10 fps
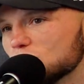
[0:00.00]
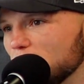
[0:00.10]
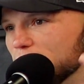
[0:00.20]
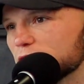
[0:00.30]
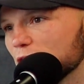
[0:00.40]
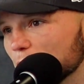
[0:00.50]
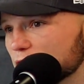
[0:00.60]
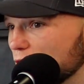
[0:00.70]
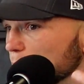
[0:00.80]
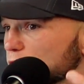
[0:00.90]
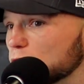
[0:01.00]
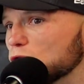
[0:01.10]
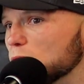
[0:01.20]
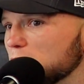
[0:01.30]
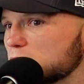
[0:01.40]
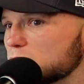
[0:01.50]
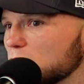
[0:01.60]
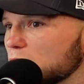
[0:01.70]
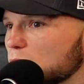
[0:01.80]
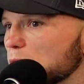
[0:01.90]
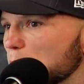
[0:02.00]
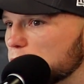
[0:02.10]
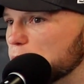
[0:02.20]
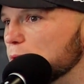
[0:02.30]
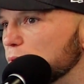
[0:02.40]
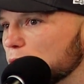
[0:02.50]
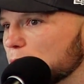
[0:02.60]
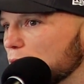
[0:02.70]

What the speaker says: So anytime, like I said, I'm a social chameleon, so I can get with most people.